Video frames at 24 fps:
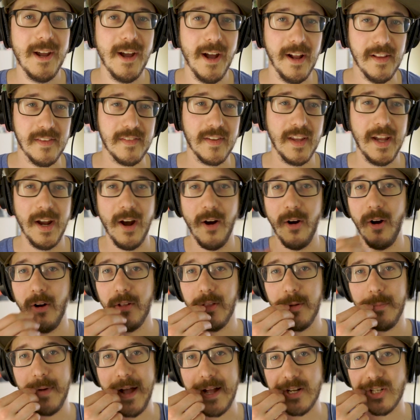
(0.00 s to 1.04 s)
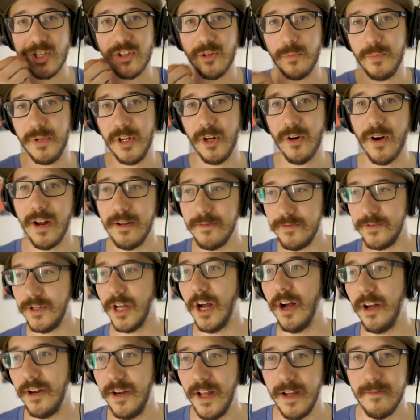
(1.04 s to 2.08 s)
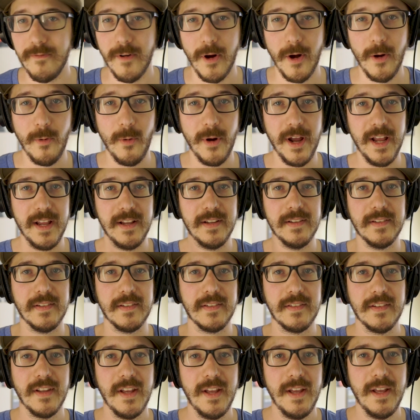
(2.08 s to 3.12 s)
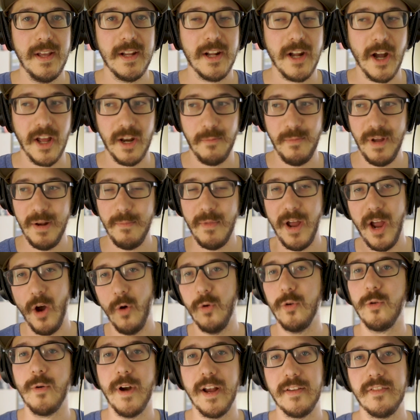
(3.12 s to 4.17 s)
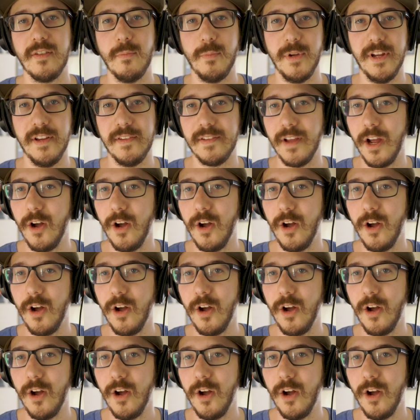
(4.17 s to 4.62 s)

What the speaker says: I'd say all the batches of beer I've done, I've always kind of made my own recipes.